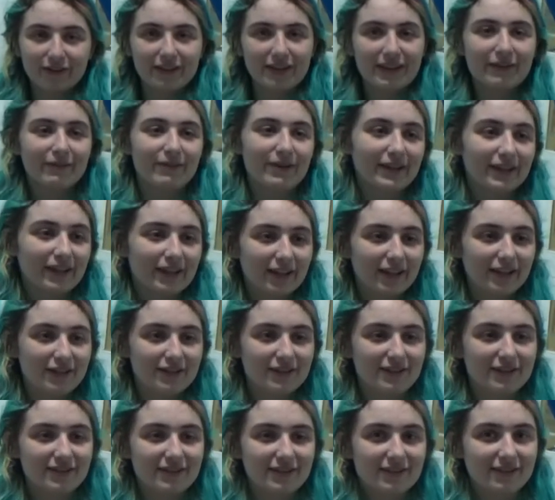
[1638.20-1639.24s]
heat
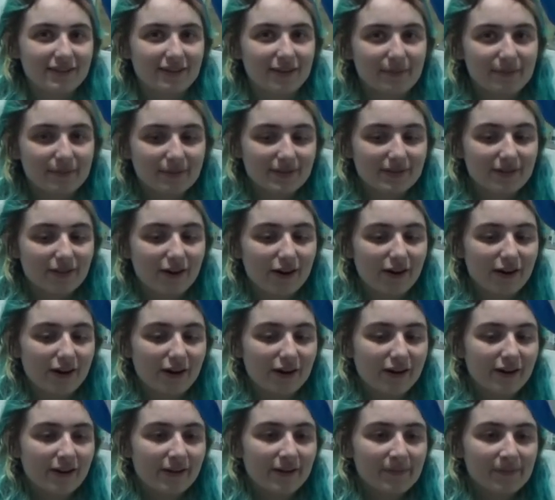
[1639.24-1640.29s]
regulation systems
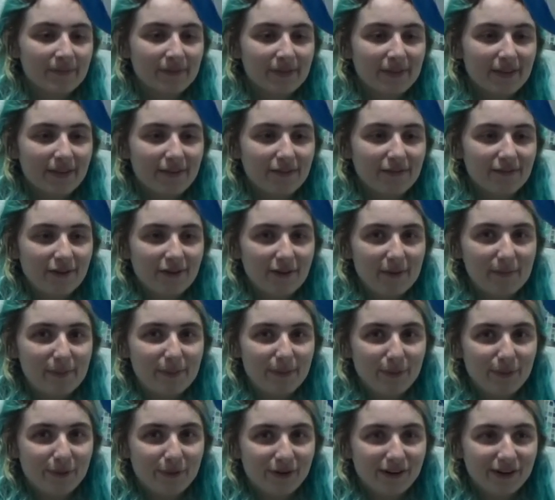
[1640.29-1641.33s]
are very
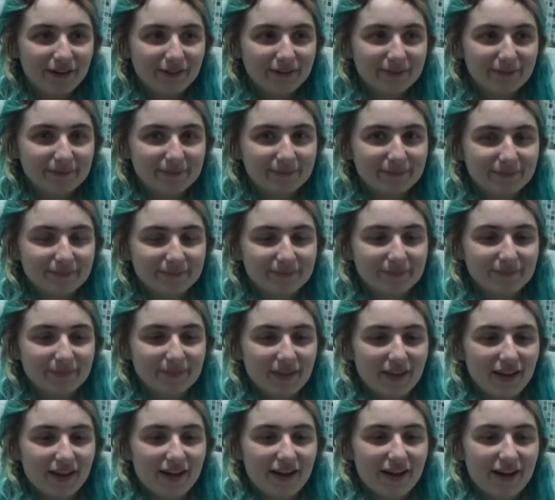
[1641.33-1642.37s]
poor,
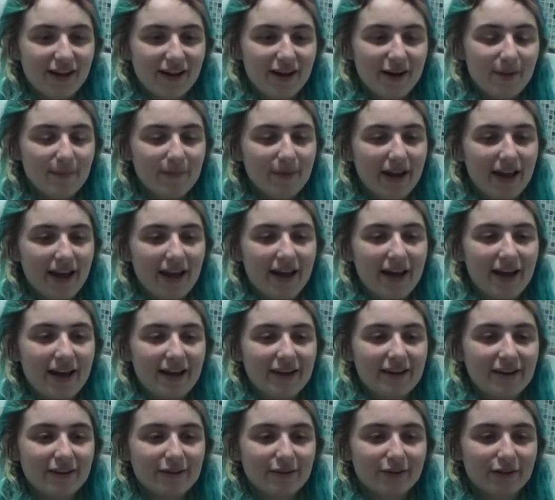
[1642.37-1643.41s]

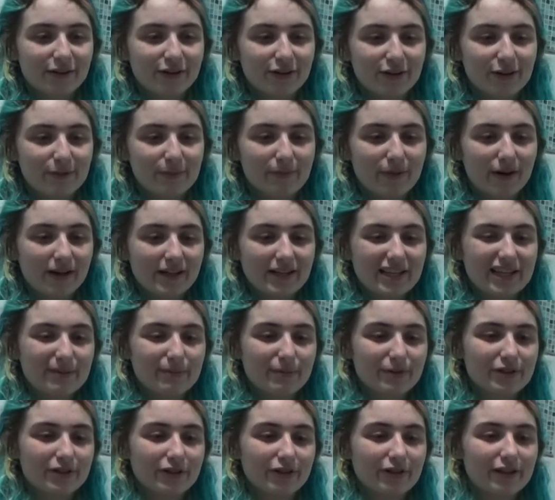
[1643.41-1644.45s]
and her body
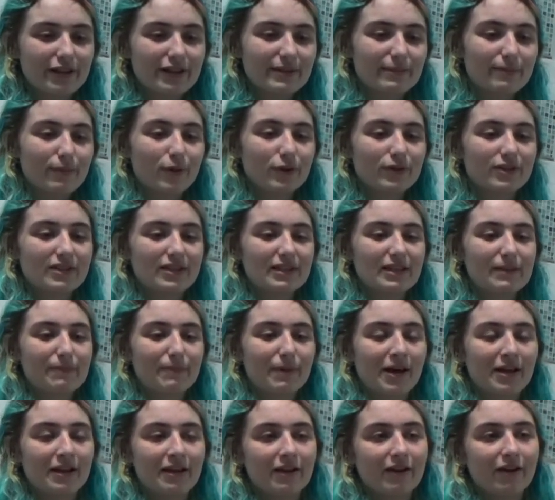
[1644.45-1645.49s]
temperature is mostly
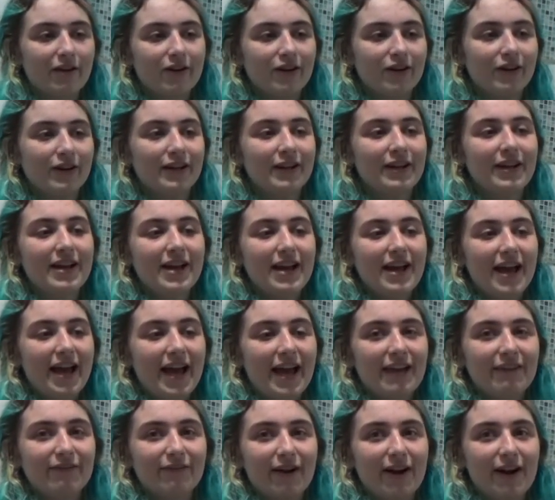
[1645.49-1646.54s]
dependent on
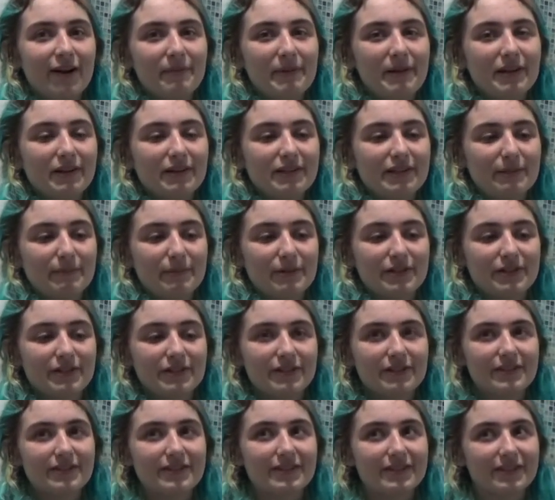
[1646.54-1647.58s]
environmental
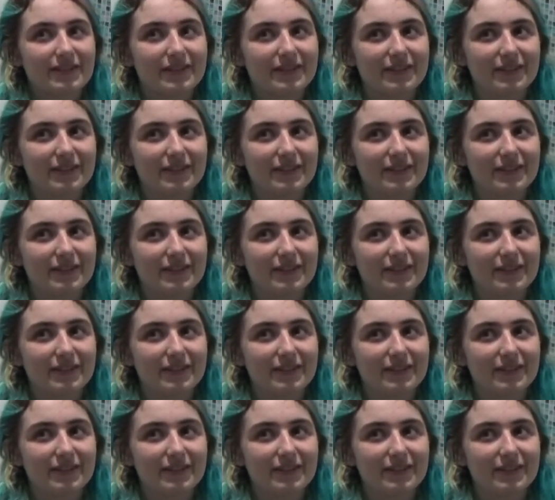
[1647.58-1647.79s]
temperatures.